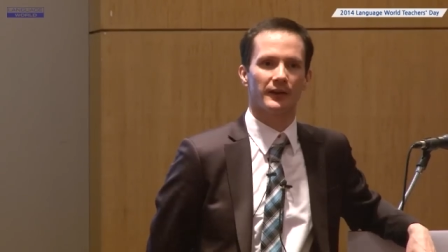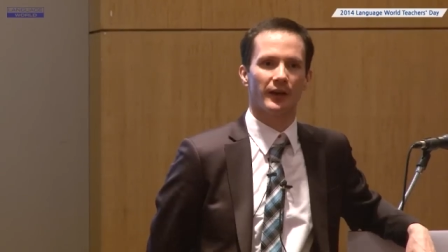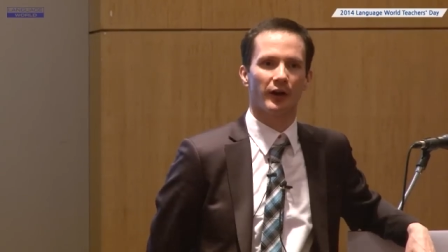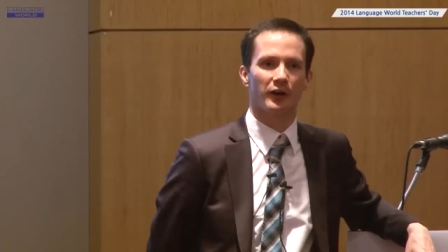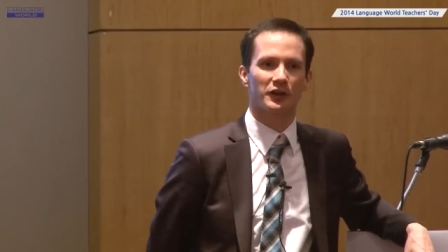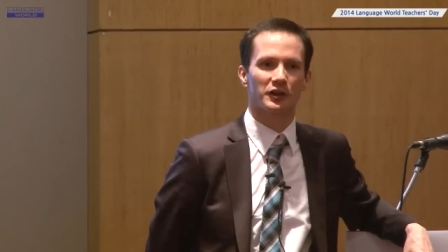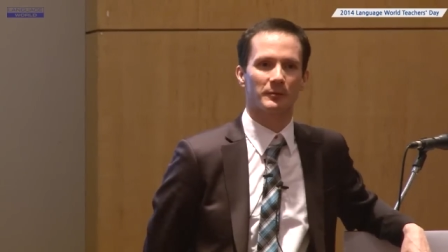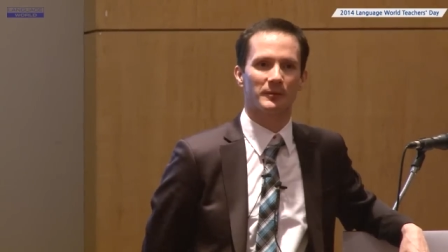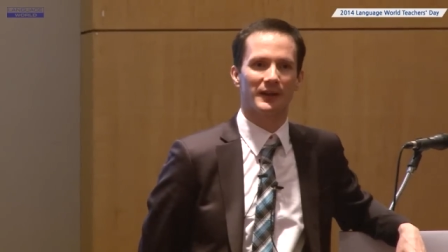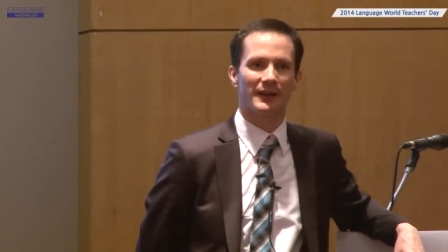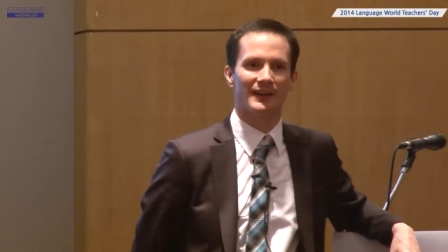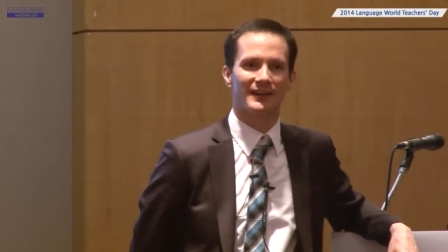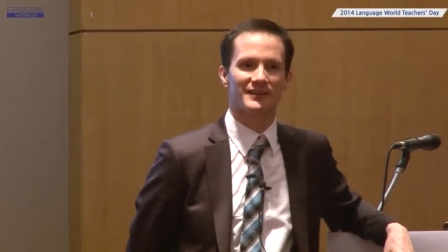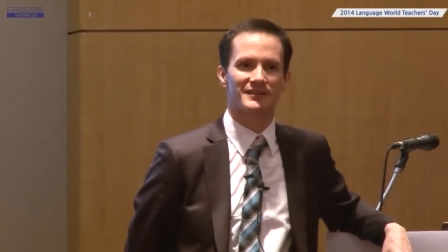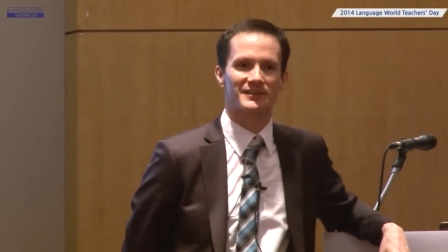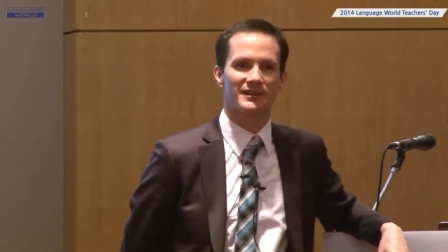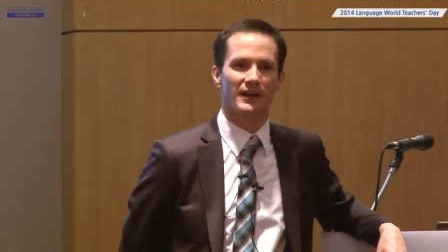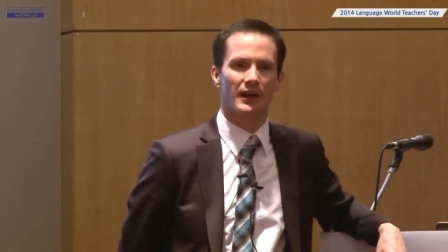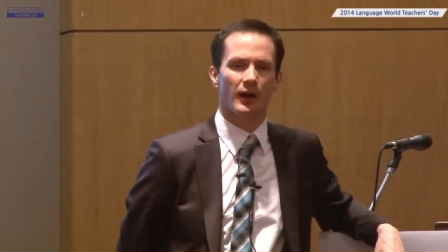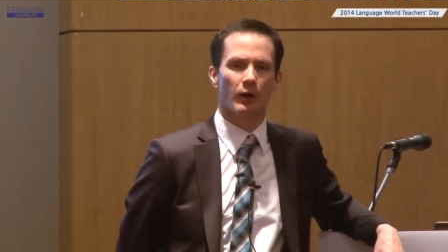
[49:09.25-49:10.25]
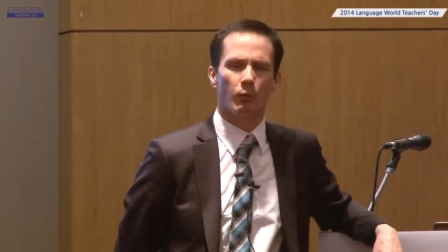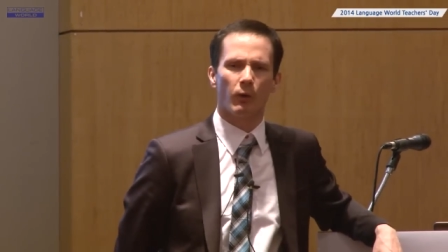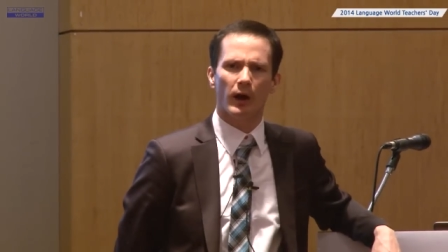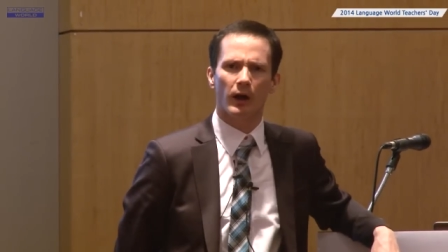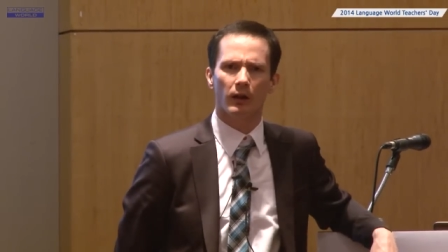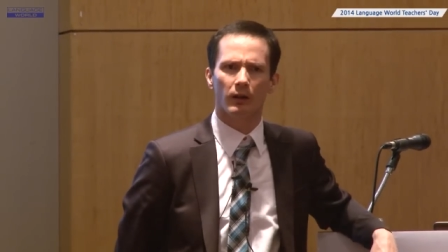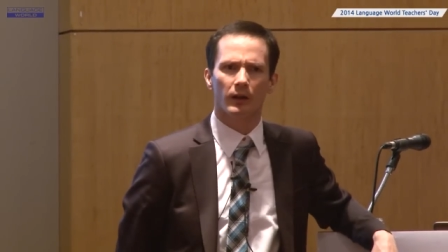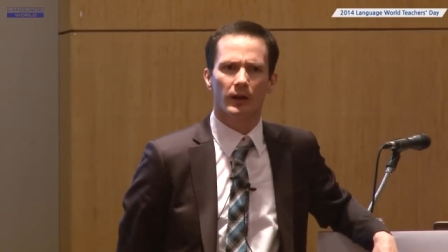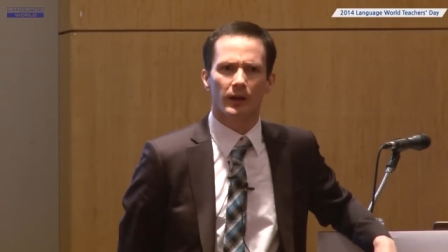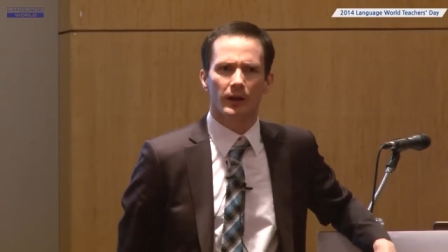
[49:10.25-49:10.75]
argument is,
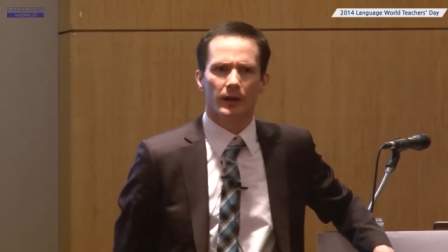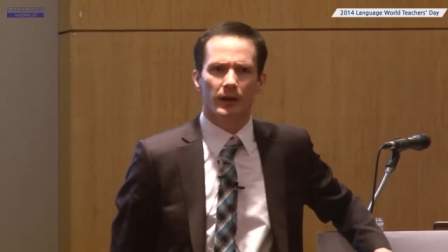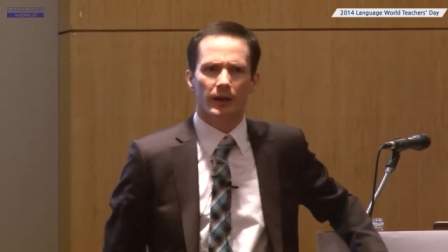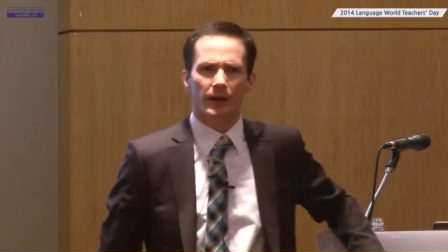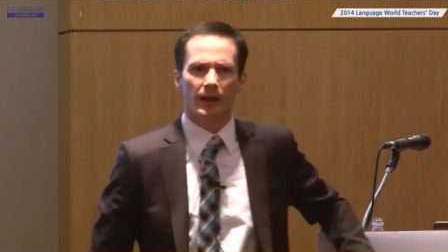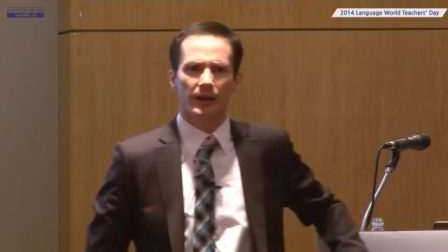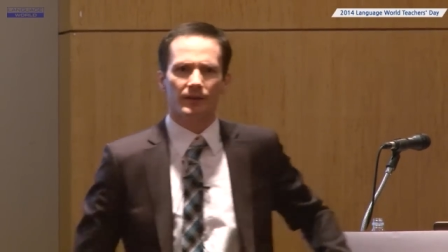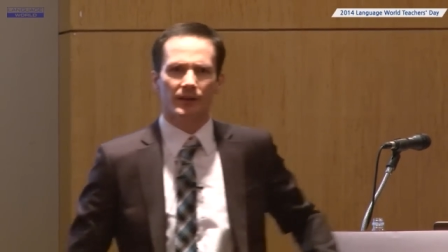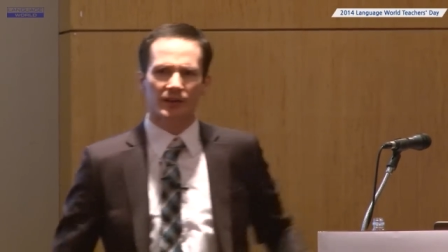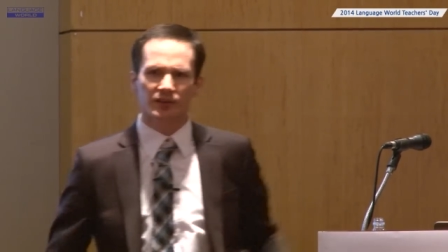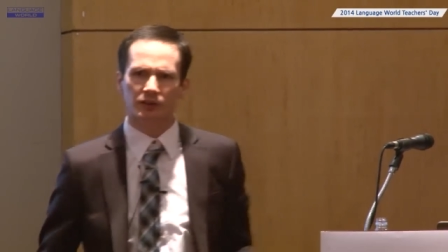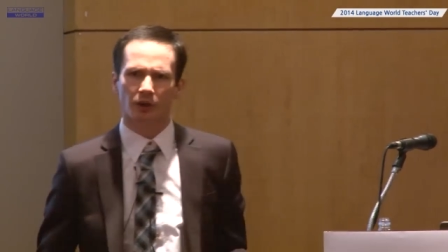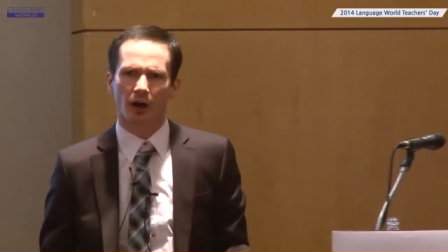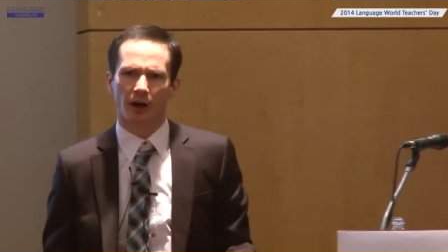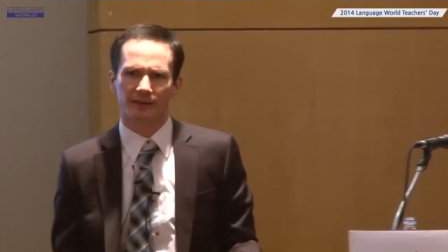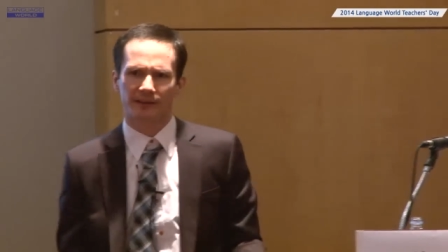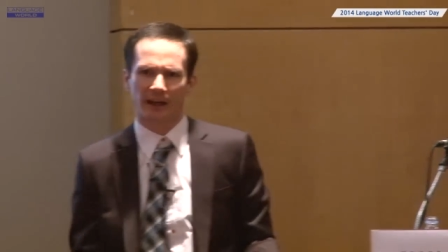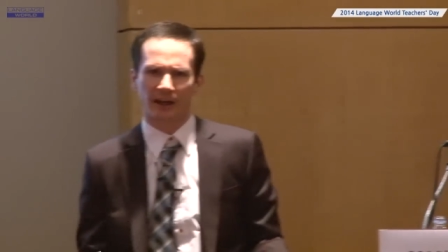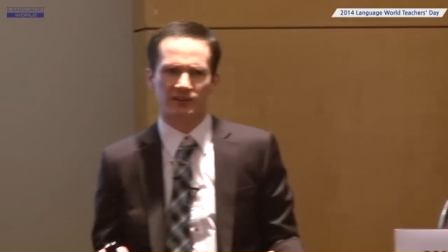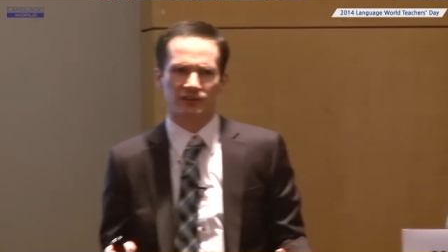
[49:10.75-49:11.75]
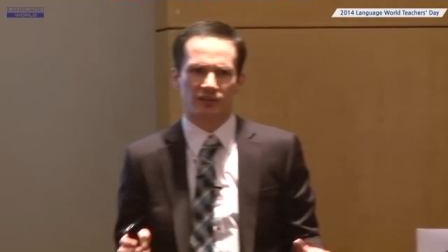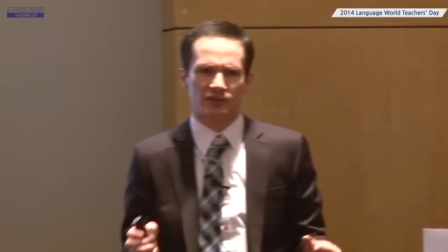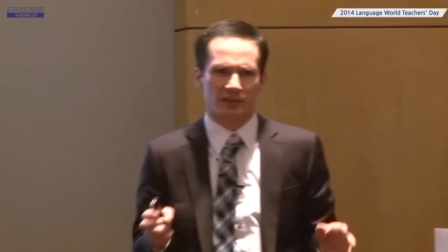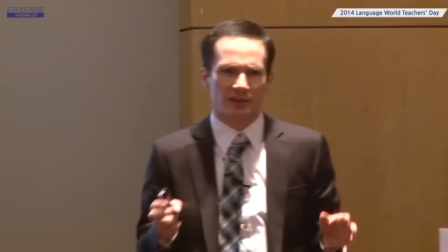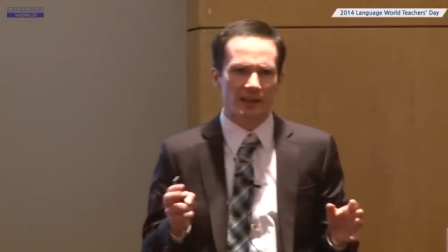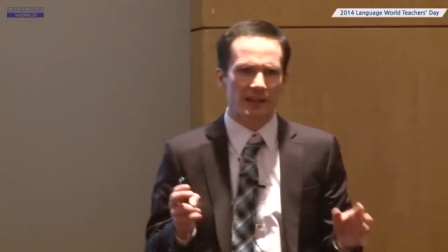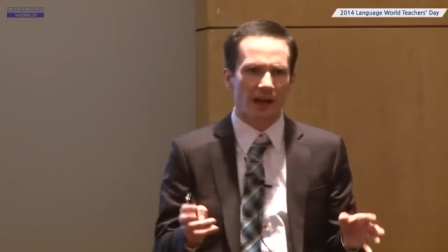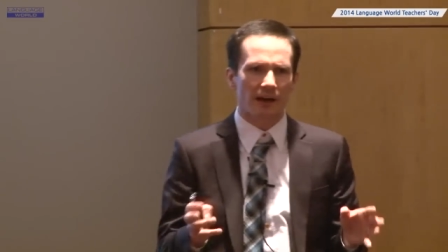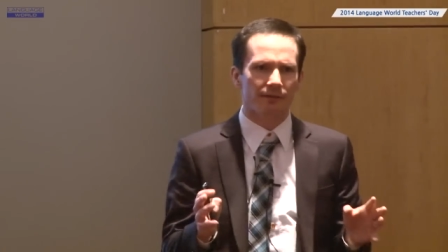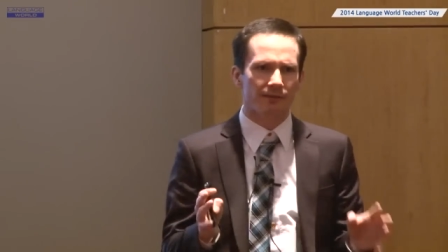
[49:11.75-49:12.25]
well, in this context, it's an
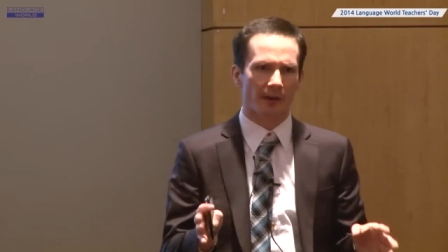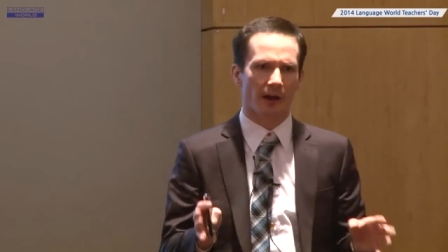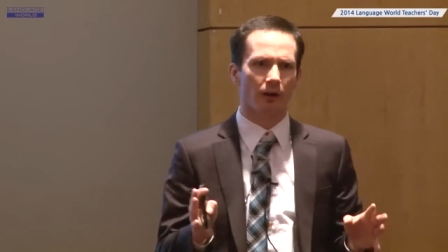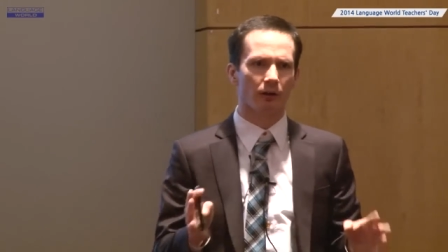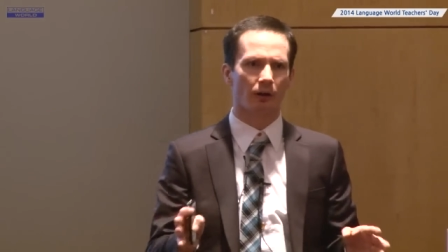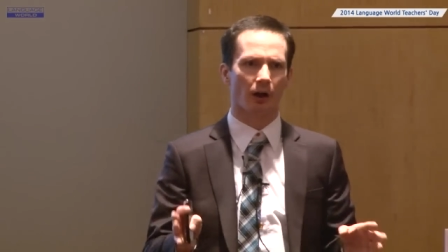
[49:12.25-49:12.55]
EFL